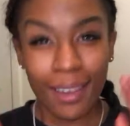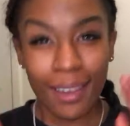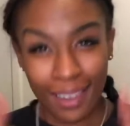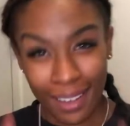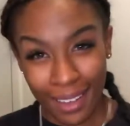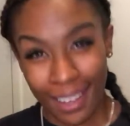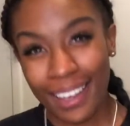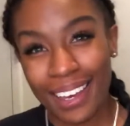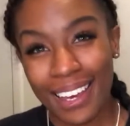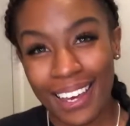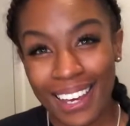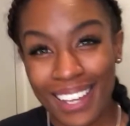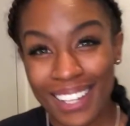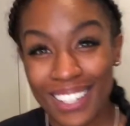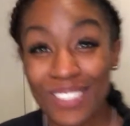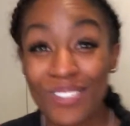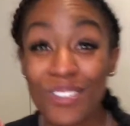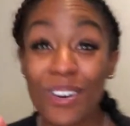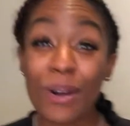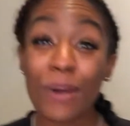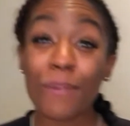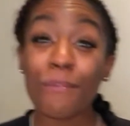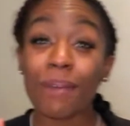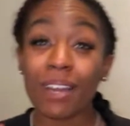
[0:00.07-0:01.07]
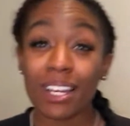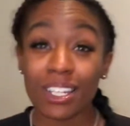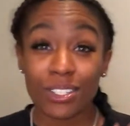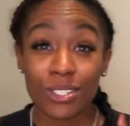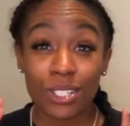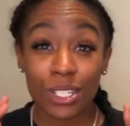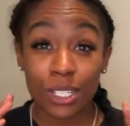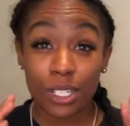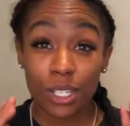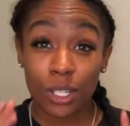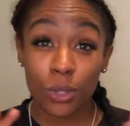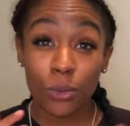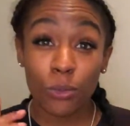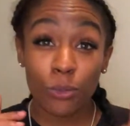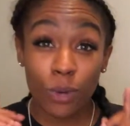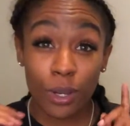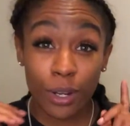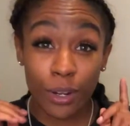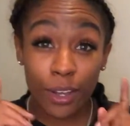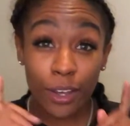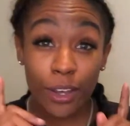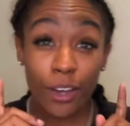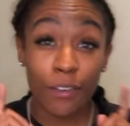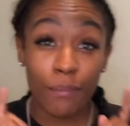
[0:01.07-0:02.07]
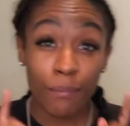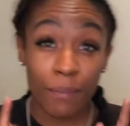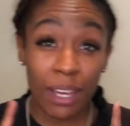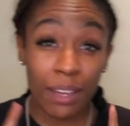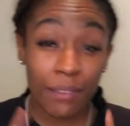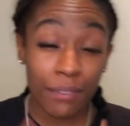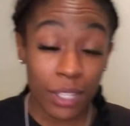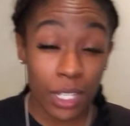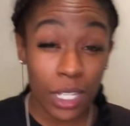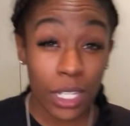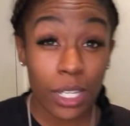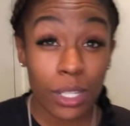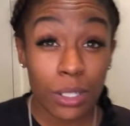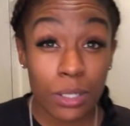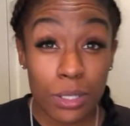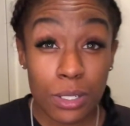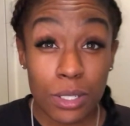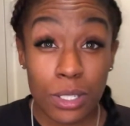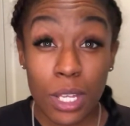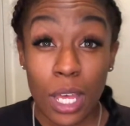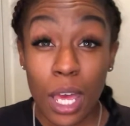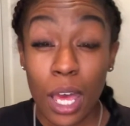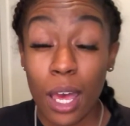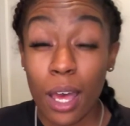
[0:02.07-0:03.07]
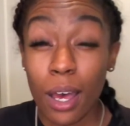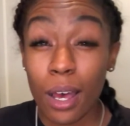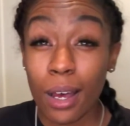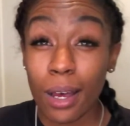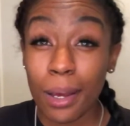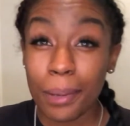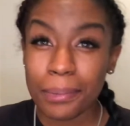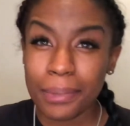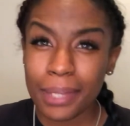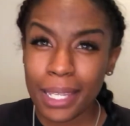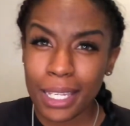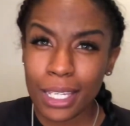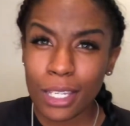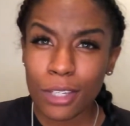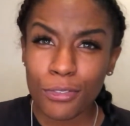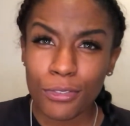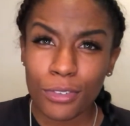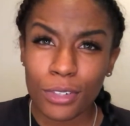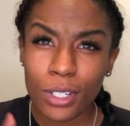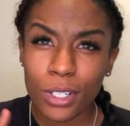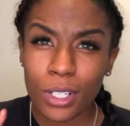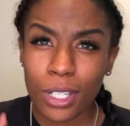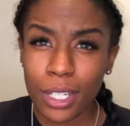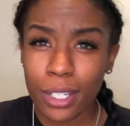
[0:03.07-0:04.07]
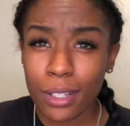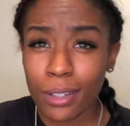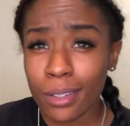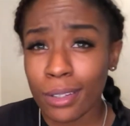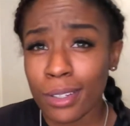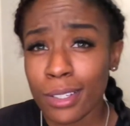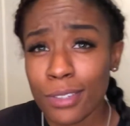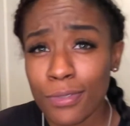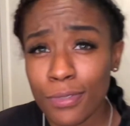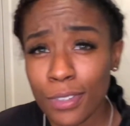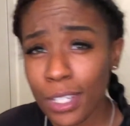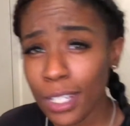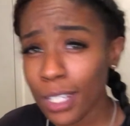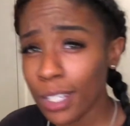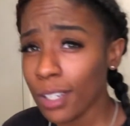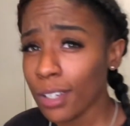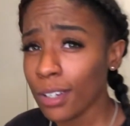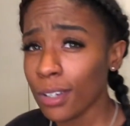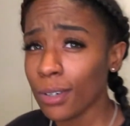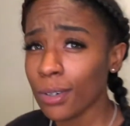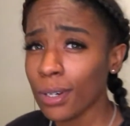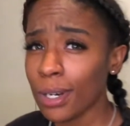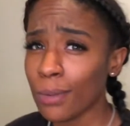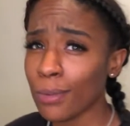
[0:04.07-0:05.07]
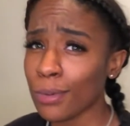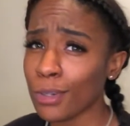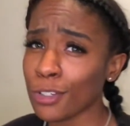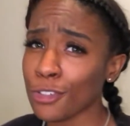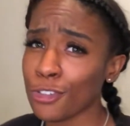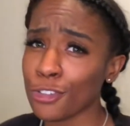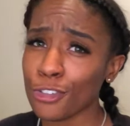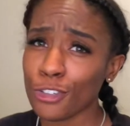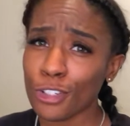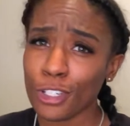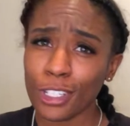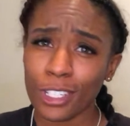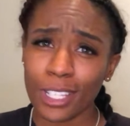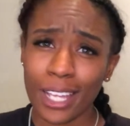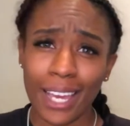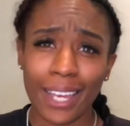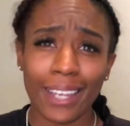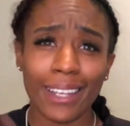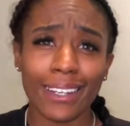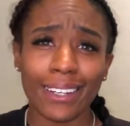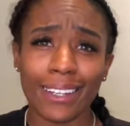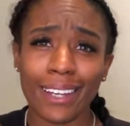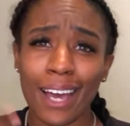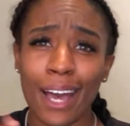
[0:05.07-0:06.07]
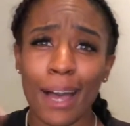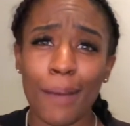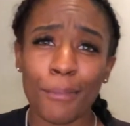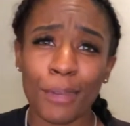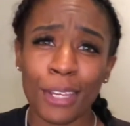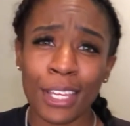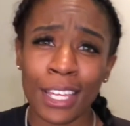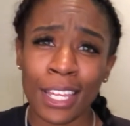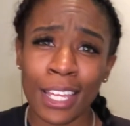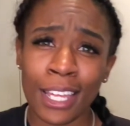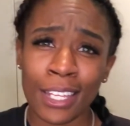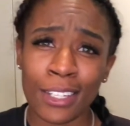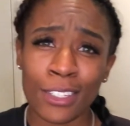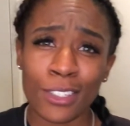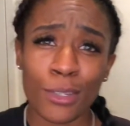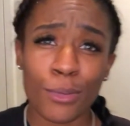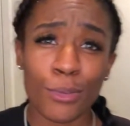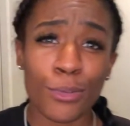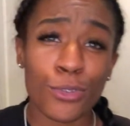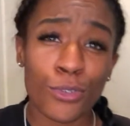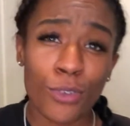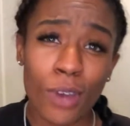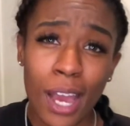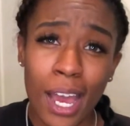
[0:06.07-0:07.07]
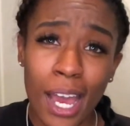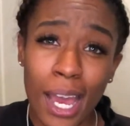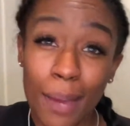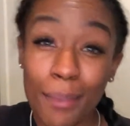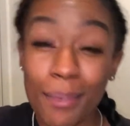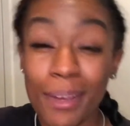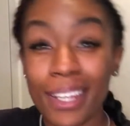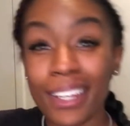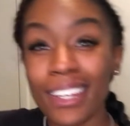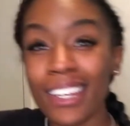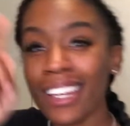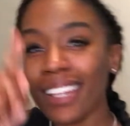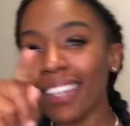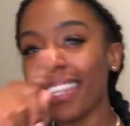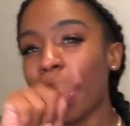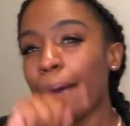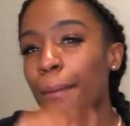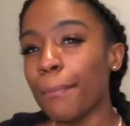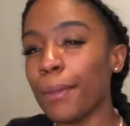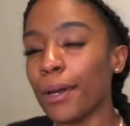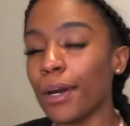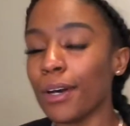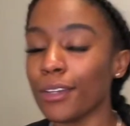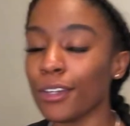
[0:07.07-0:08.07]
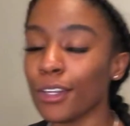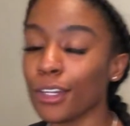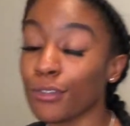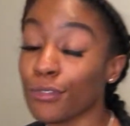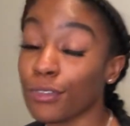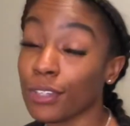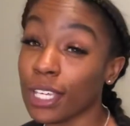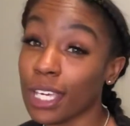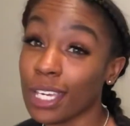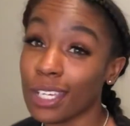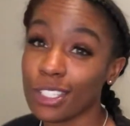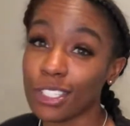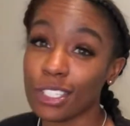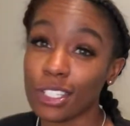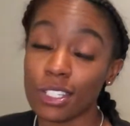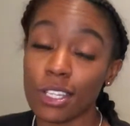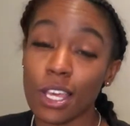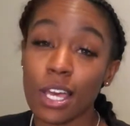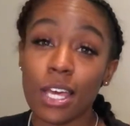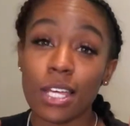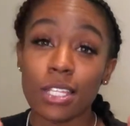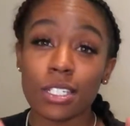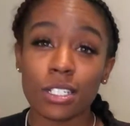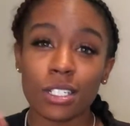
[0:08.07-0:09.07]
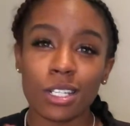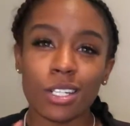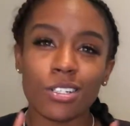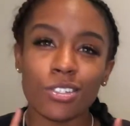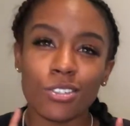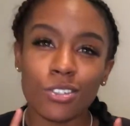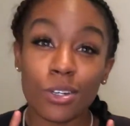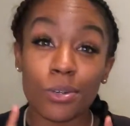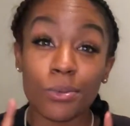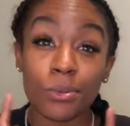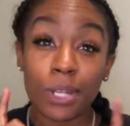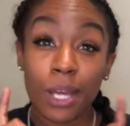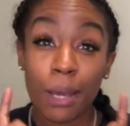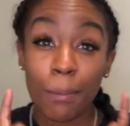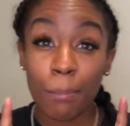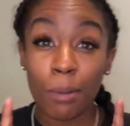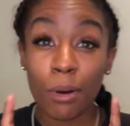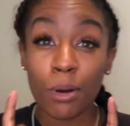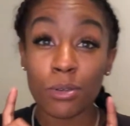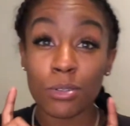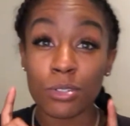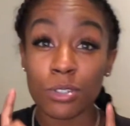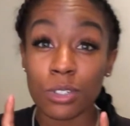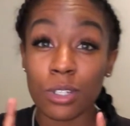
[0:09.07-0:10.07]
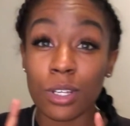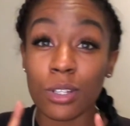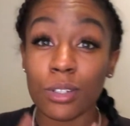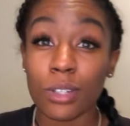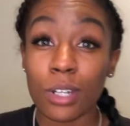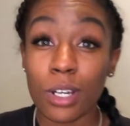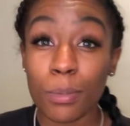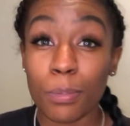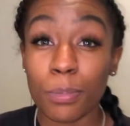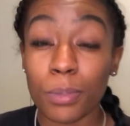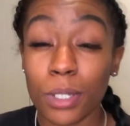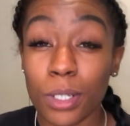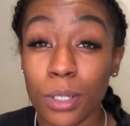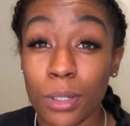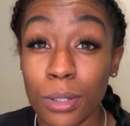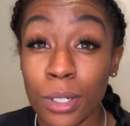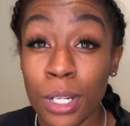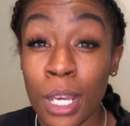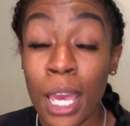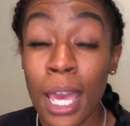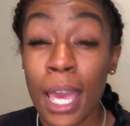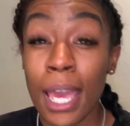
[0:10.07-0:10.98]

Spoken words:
Hey guys, welcome back to another one of my videos. Thank you for clicking on this video. I want you to like, comment, and subscribe and hit that bell notification to let you know when I post another upload,